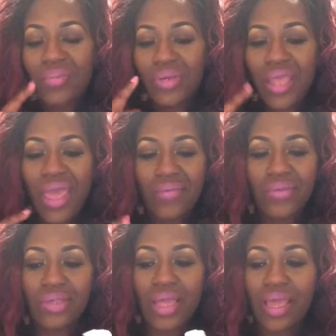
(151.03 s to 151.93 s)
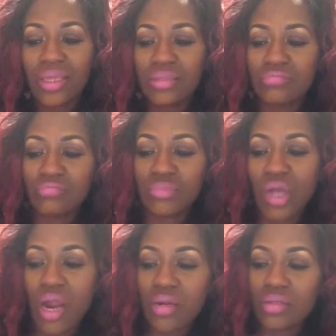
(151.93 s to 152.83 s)
been having like
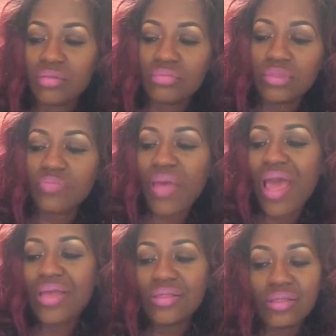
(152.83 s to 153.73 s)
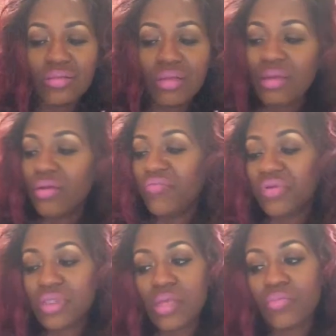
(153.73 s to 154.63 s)
dark spots
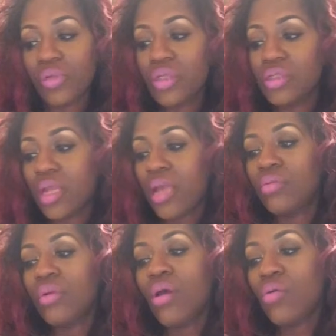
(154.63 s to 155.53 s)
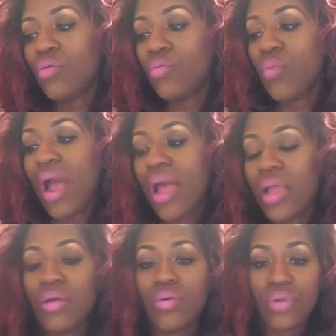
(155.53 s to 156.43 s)
for some reason. I don't know
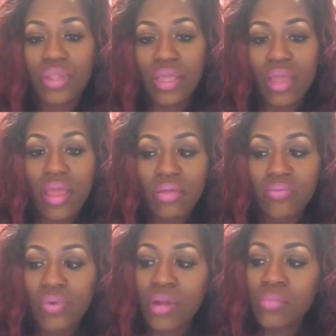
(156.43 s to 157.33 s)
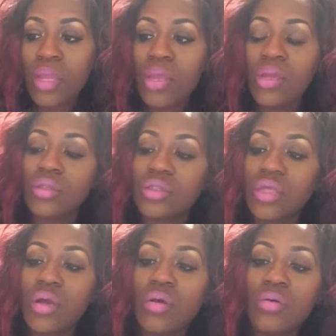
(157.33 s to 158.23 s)
why or where they came from.
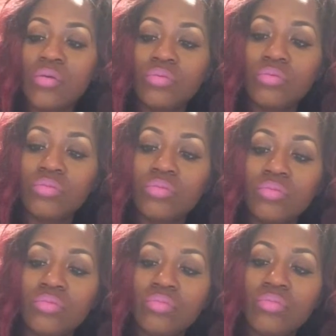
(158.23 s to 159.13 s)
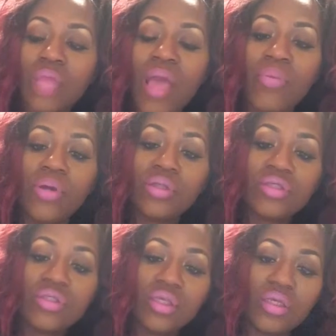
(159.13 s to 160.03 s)
So I
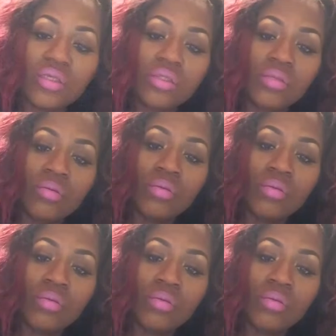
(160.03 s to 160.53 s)
purchased this